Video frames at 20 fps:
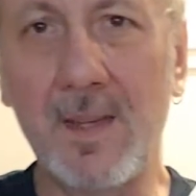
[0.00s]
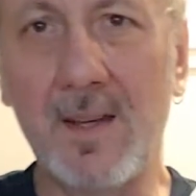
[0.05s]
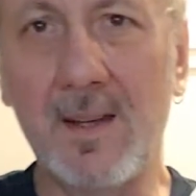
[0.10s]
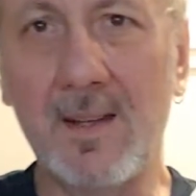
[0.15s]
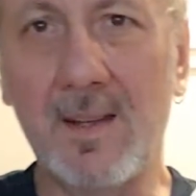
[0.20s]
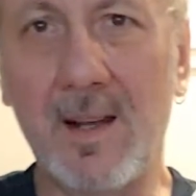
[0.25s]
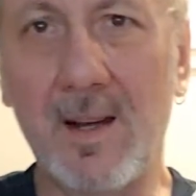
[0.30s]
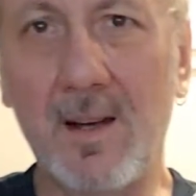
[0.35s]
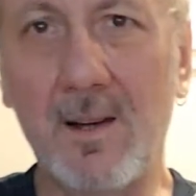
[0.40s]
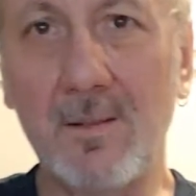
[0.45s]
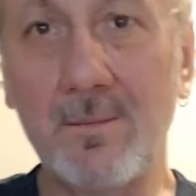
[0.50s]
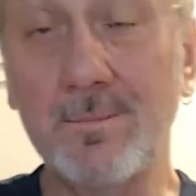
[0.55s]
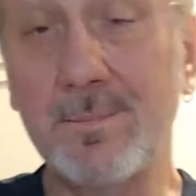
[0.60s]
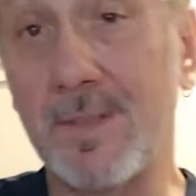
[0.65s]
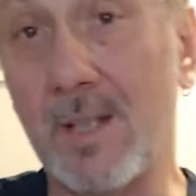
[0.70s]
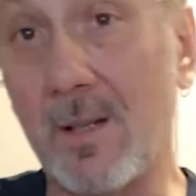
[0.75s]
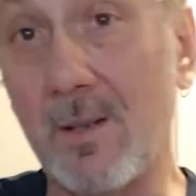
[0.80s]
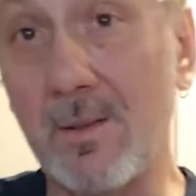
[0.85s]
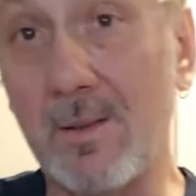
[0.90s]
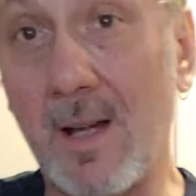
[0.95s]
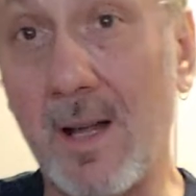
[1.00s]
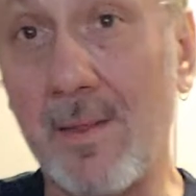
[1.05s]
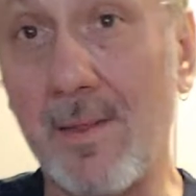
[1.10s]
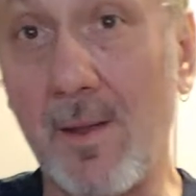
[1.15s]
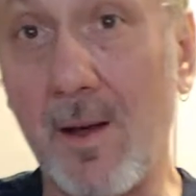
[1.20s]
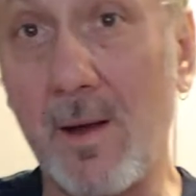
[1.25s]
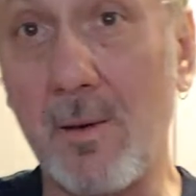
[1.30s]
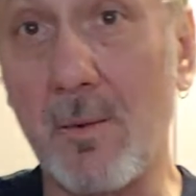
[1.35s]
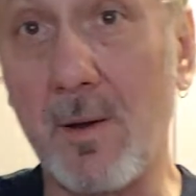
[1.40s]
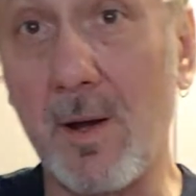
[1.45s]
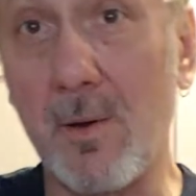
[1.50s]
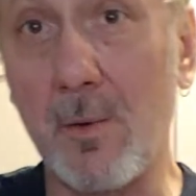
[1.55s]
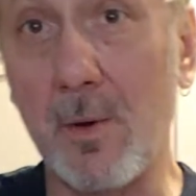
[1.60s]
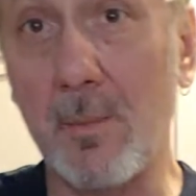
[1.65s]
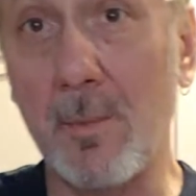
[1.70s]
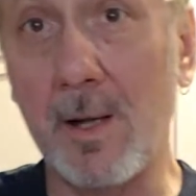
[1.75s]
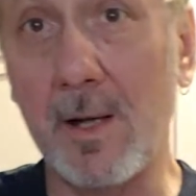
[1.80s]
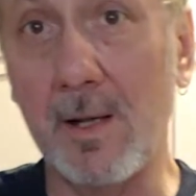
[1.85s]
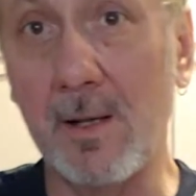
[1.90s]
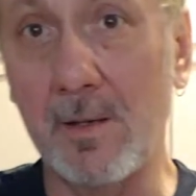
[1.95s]
you know. So I thought, well, what am
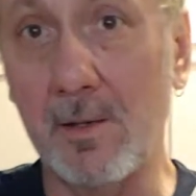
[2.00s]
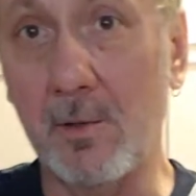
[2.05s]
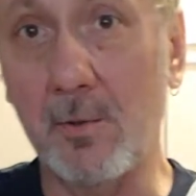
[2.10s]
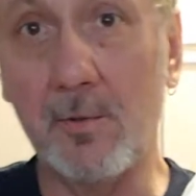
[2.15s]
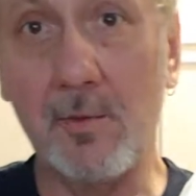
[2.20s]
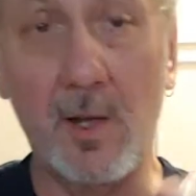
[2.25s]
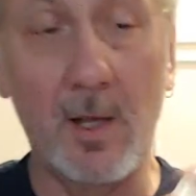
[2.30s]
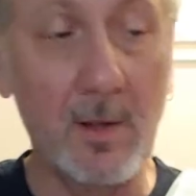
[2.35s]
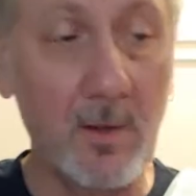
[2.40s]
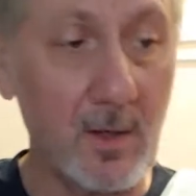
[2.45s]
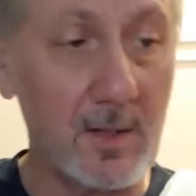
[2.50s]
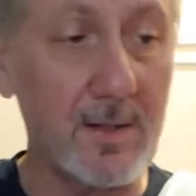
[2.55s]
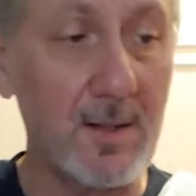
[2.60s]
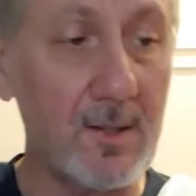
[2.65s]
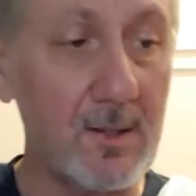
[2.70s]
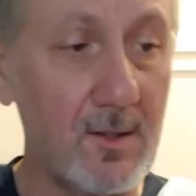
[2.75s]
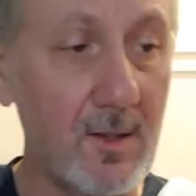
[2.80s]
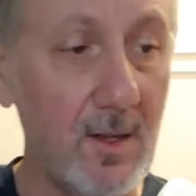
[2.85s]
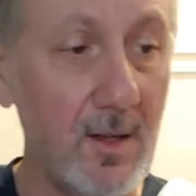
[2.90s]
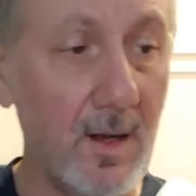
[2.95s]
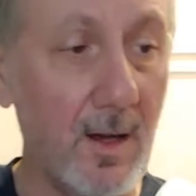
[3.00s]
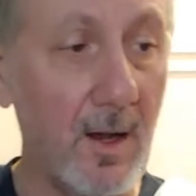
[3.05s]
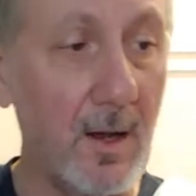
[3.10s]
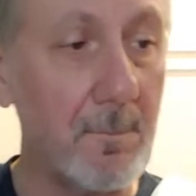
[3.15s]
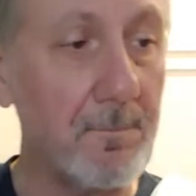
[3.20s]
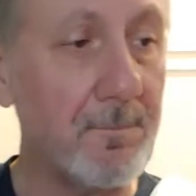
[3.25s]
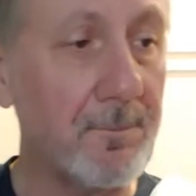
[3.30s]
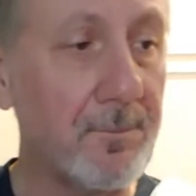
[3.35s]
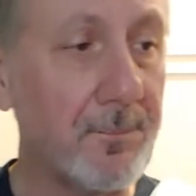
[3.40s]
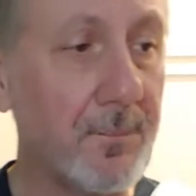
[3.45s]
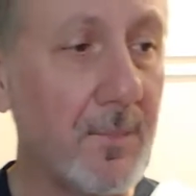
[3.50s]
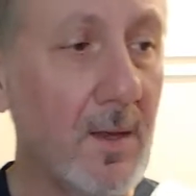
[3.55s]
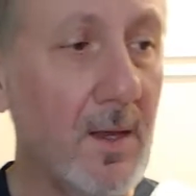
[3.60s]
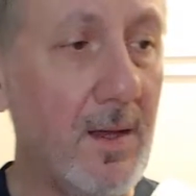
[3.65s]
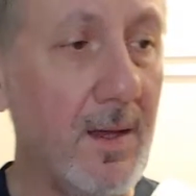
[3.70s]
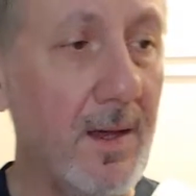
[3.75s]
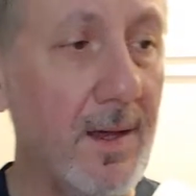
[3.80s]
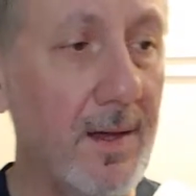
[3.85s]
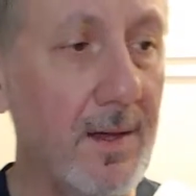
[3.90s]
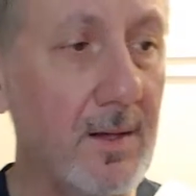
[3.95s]
I going to do? So I looked this thing up,
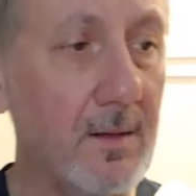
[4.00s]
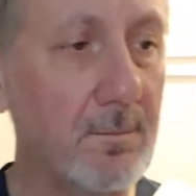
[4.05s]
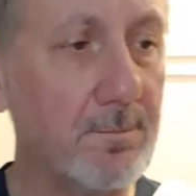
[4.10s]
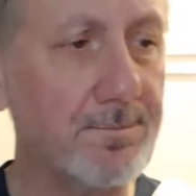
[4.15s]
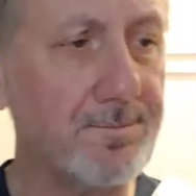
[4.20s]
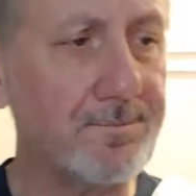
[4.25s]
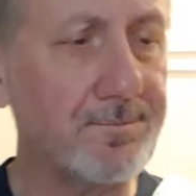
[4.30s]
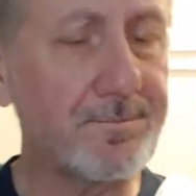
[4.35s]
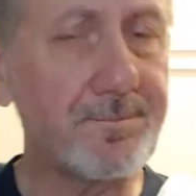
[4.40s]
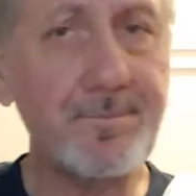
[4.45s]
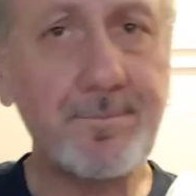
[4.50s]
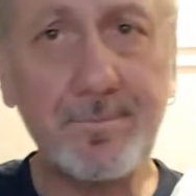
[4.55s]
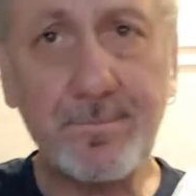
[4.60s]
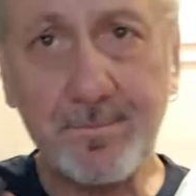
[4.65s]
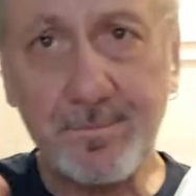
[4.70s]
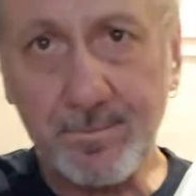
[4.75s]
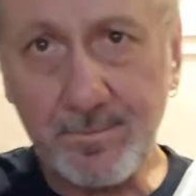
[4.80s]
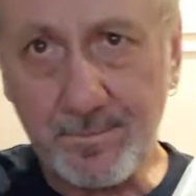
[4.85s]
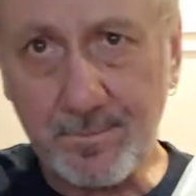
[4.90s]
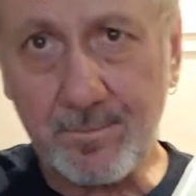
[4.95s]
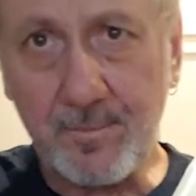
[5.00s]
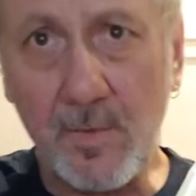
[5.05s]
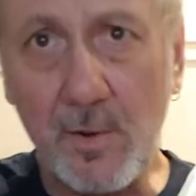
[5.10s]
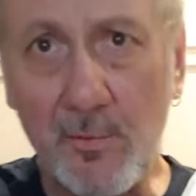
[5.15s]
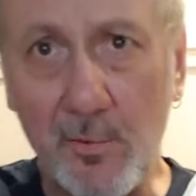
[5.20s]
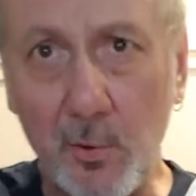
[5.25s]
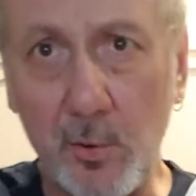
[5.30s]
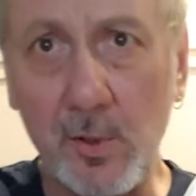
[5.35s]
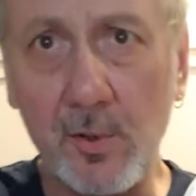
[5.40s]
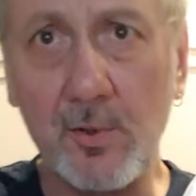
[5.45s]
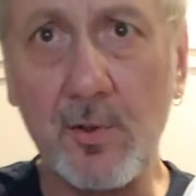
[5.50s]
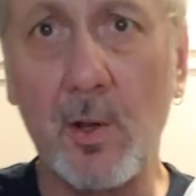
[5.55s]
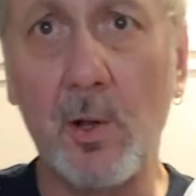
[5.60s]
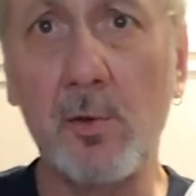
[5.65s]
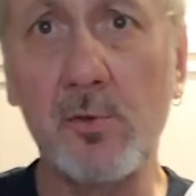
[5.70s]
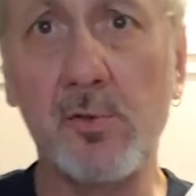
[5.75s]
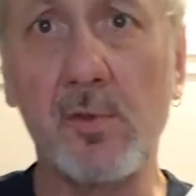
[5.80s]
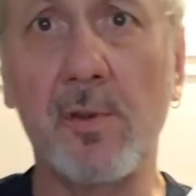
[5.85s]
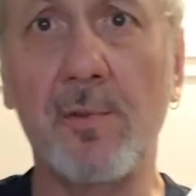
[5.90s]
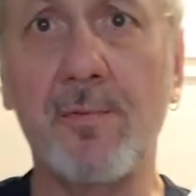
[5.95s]
and full disclosure, the